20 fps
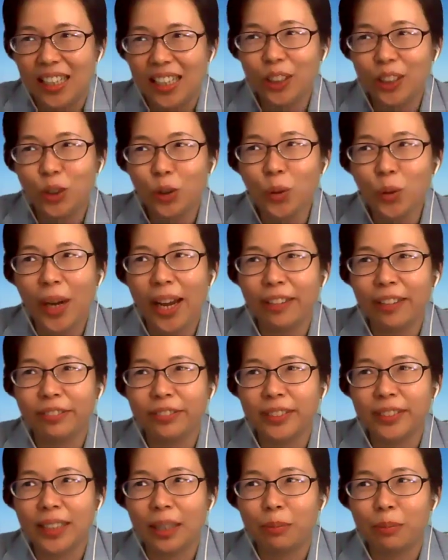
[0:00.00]
I do have
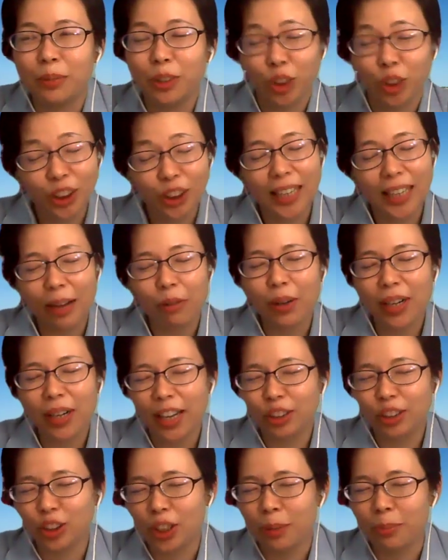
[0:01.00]
some, just like what
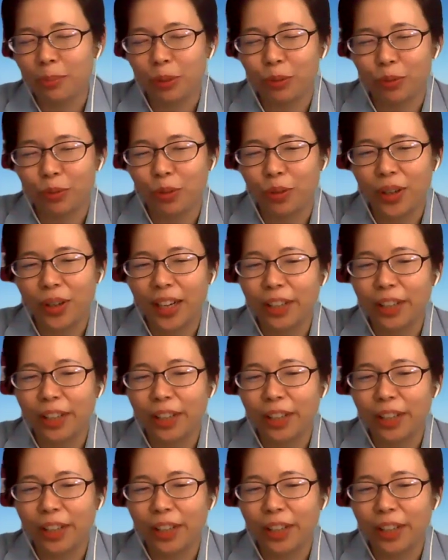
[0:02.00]
I shared before.